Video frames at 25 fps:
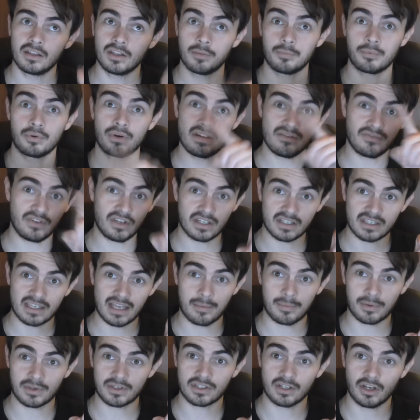the previous
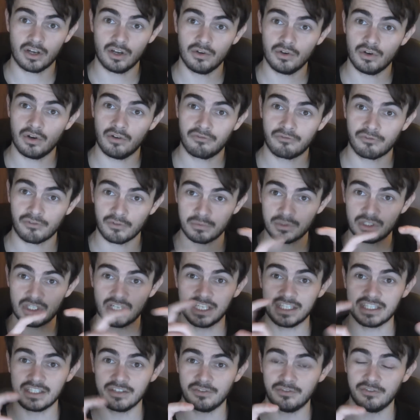episode of From
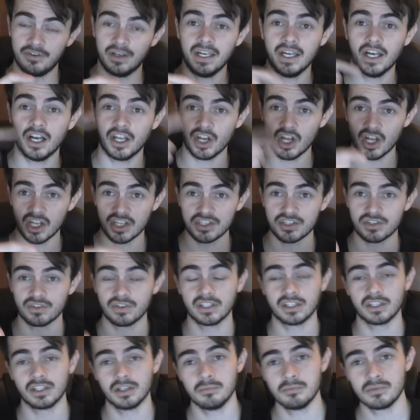Shit to Fit and
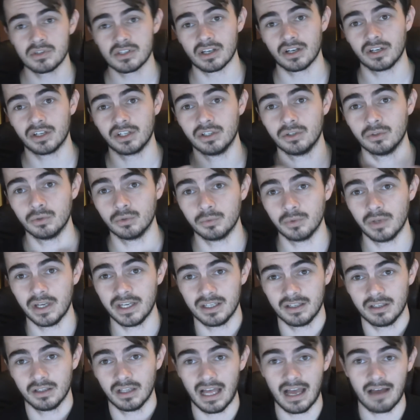answering them, so
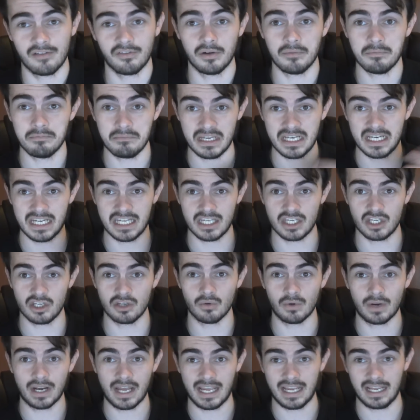it'll have a mini
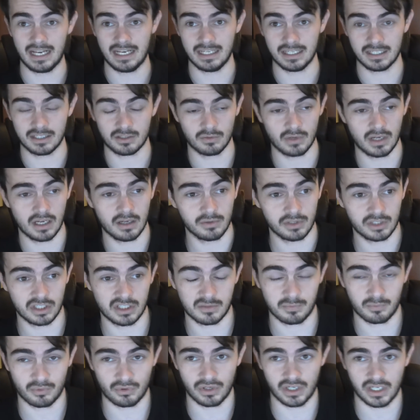Q&A in it as well, which
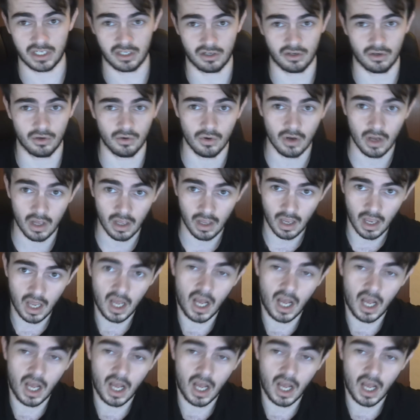is pretty cool.